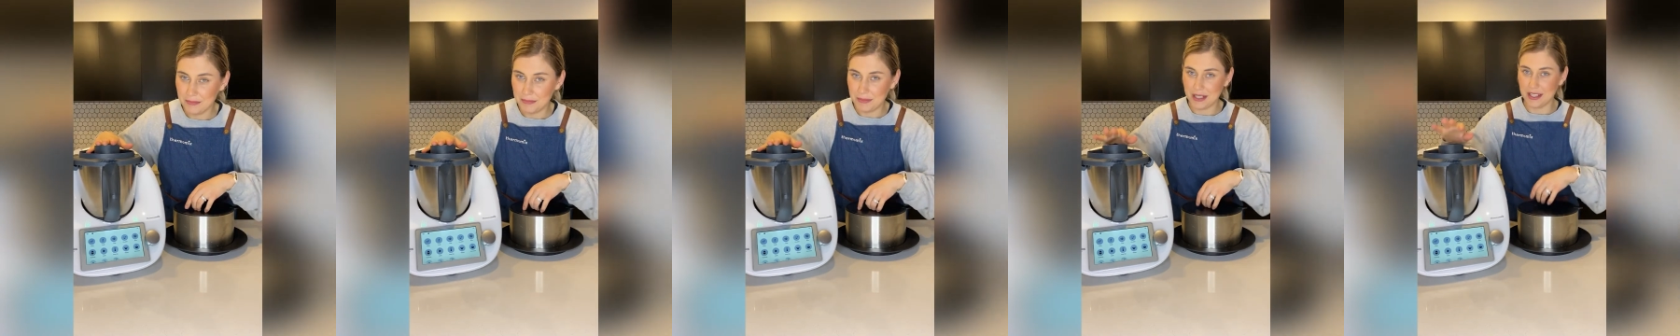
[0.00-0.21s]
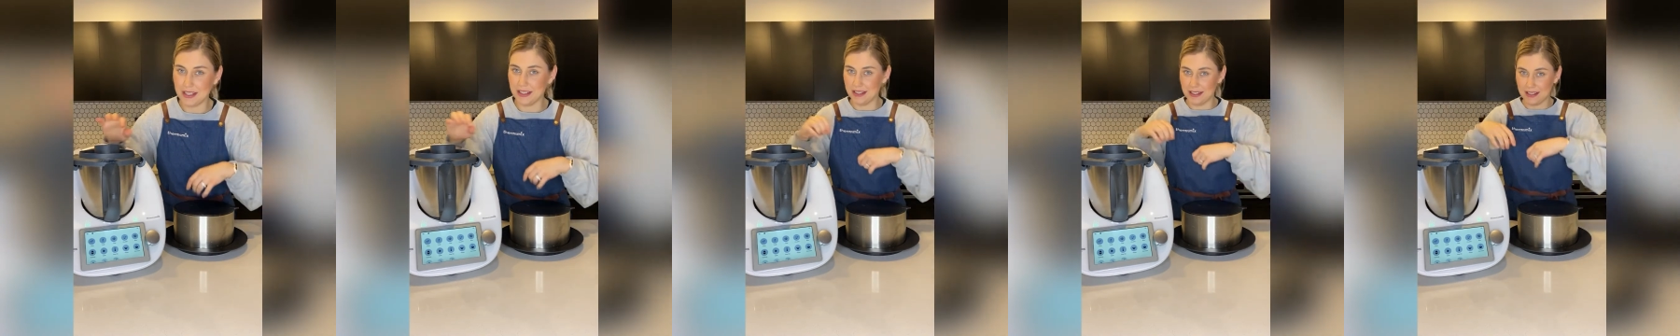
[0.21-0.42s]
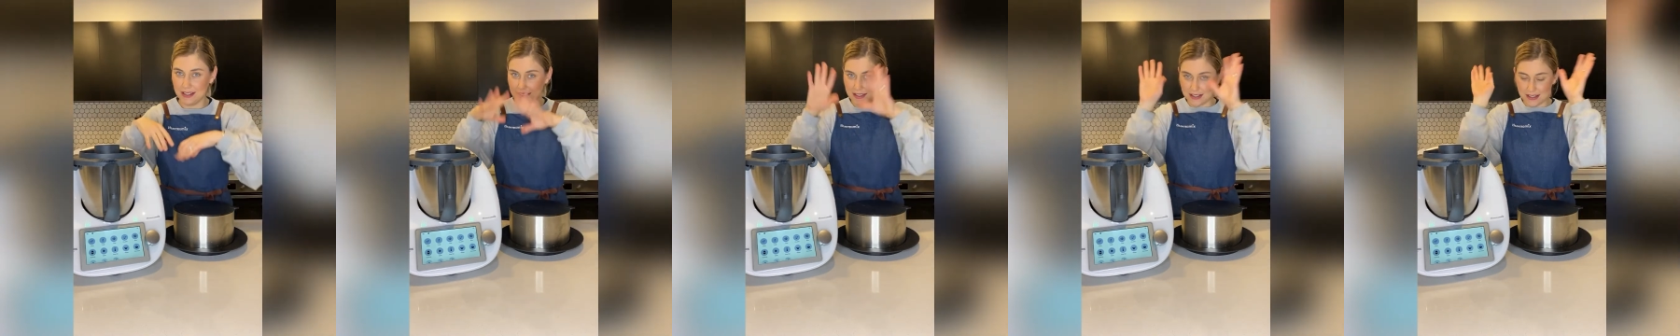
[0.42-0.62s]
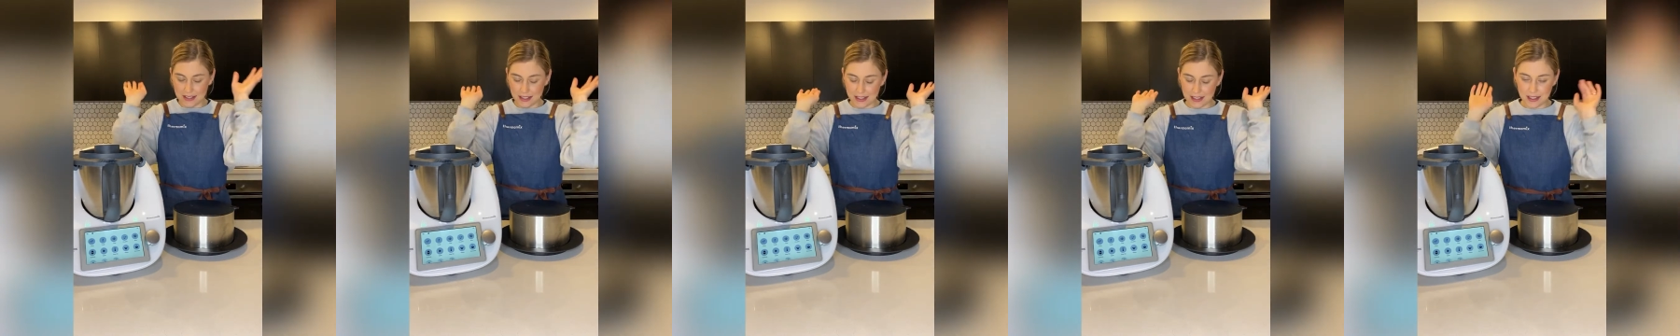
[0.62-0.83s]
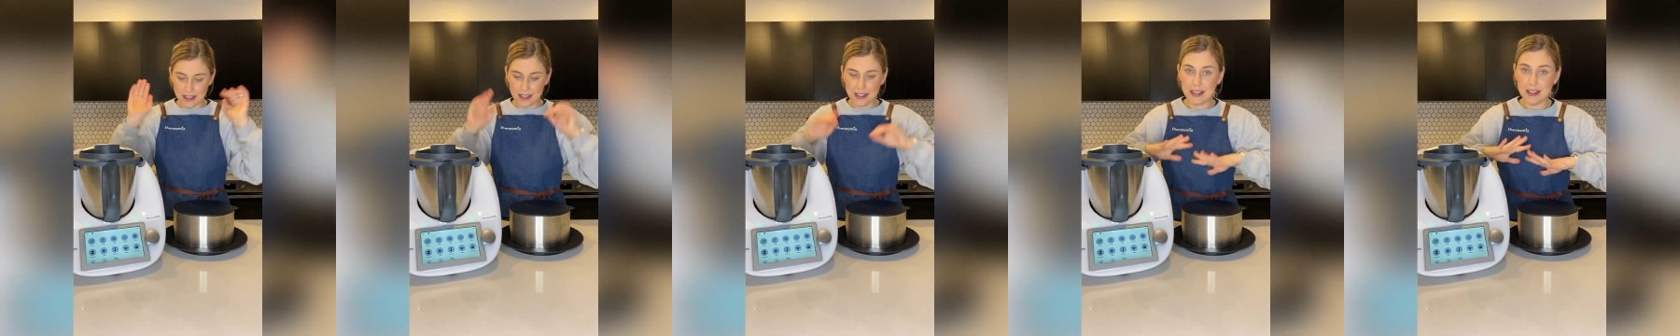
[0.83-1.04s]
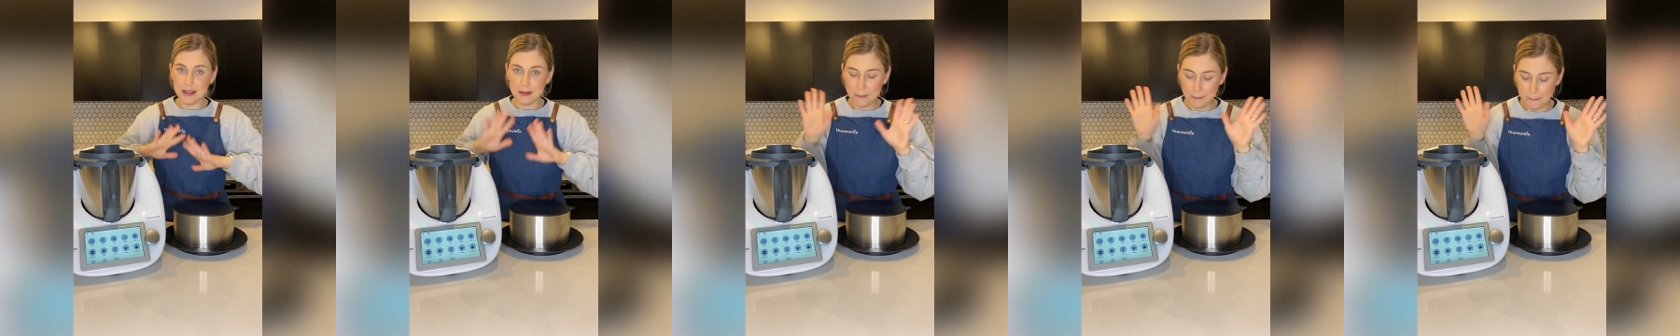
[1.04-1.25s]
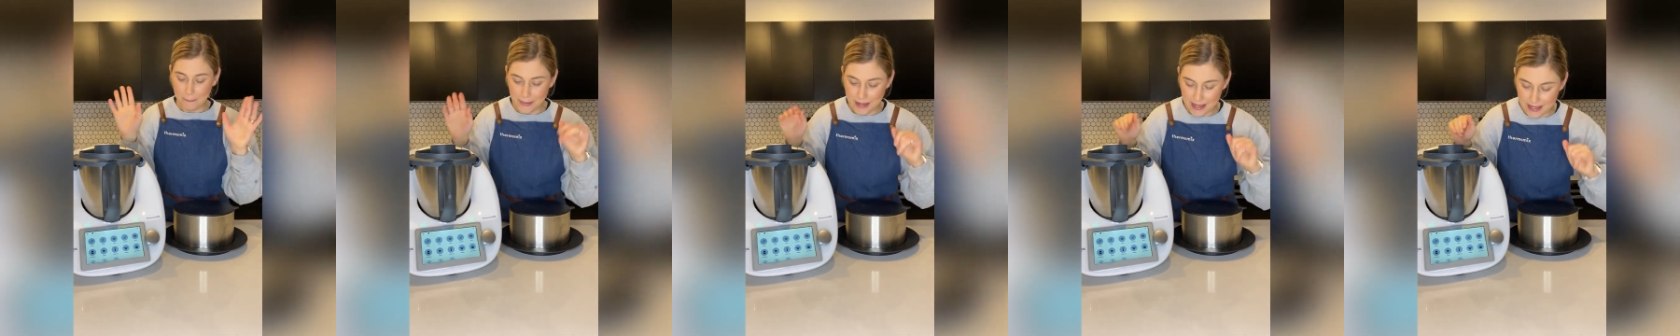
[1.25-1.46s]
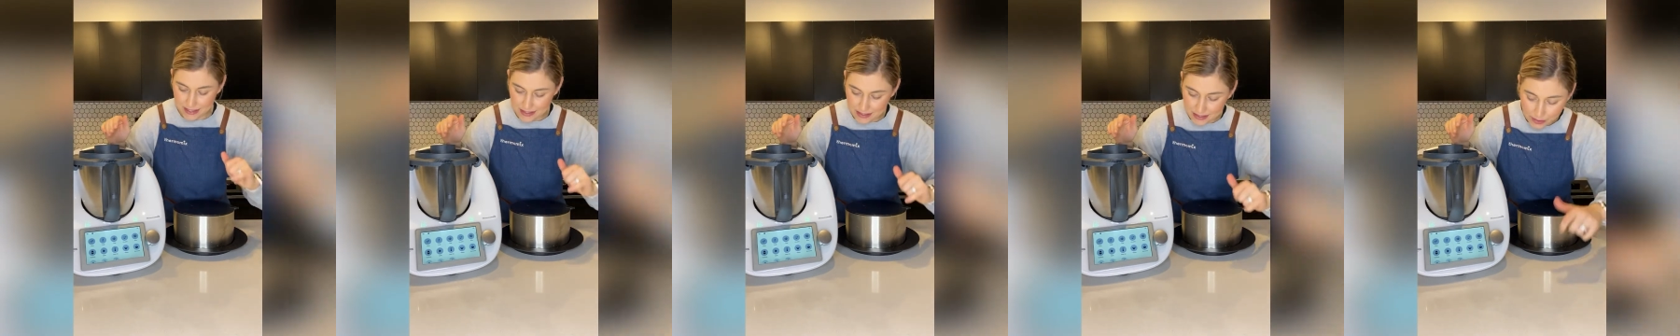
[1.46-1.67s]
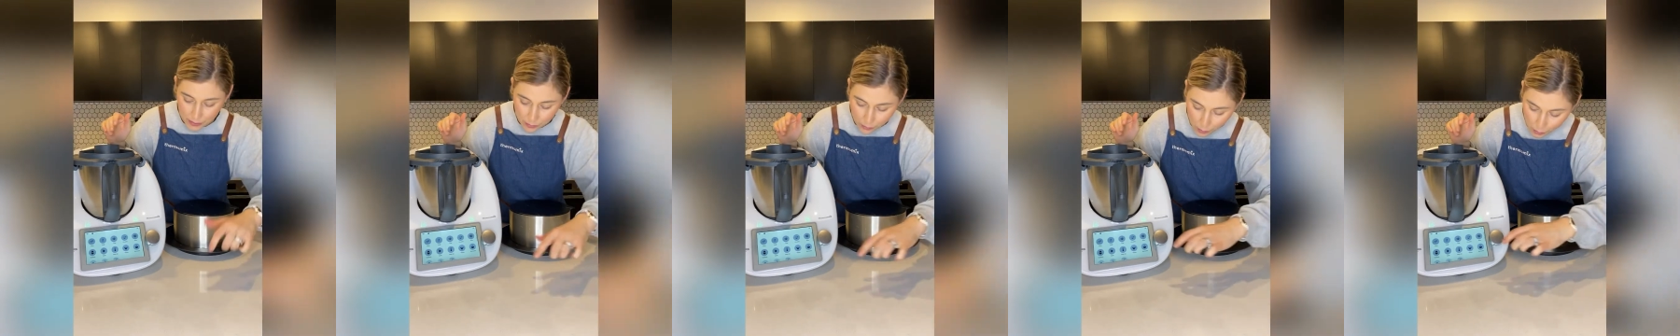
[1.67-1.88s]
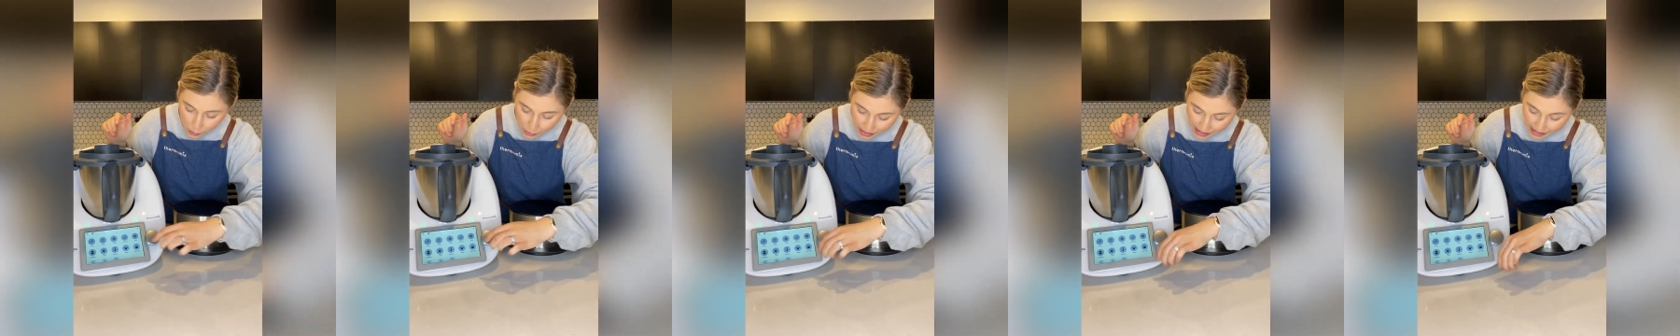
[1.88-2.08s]
because mess,
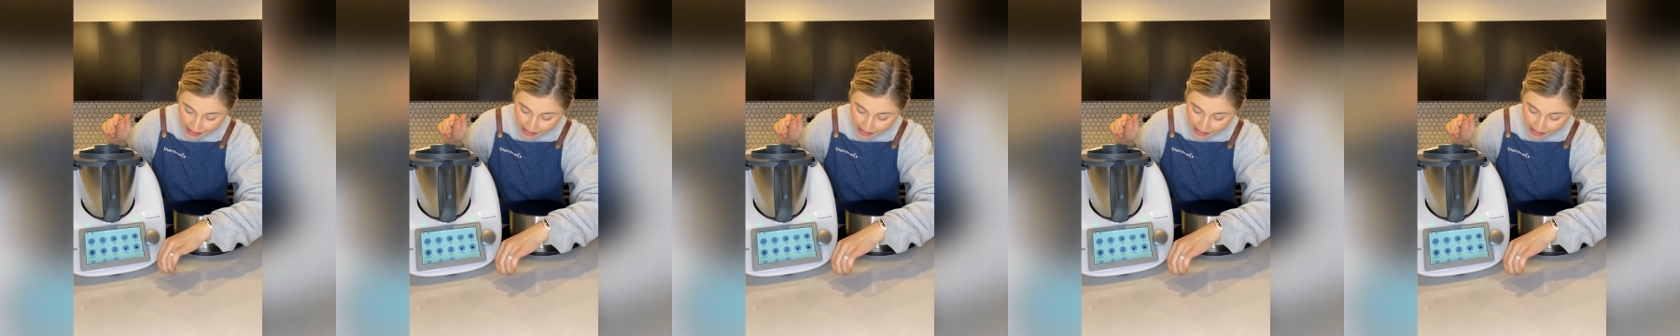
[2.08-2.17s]
water